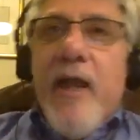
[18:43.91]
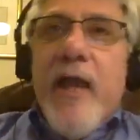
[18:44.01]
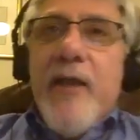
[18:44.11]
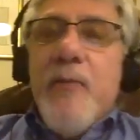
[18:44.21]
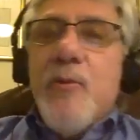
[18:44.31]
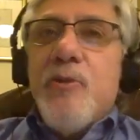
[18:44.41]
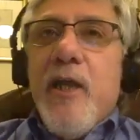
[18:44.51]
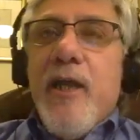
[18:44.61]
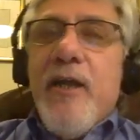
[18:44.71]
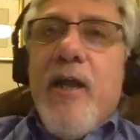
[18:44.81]
And they were
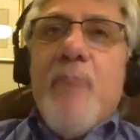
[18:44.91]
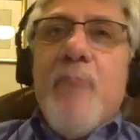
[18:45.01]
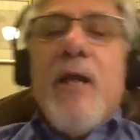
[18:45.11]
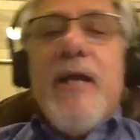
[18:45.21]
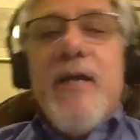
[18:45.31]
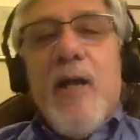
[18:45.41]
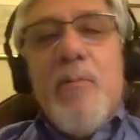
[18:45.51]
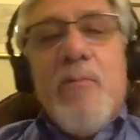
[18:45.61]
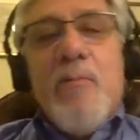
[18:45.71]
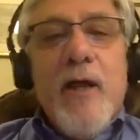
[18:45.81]
saying, "I'm Black and I'm
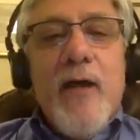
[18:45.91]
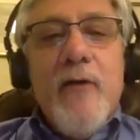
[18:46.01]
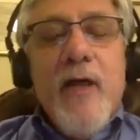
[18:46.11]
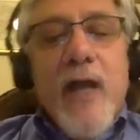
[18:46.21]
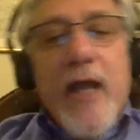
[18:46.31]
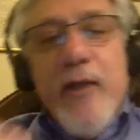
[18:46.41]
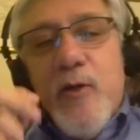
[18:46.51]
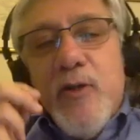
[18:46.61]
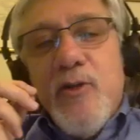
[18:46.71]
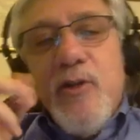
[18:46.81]
proud." And you
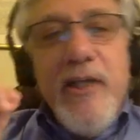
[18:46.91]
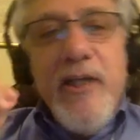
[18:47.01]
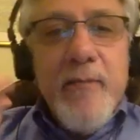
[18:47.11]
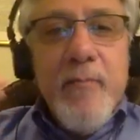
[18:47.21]
could see him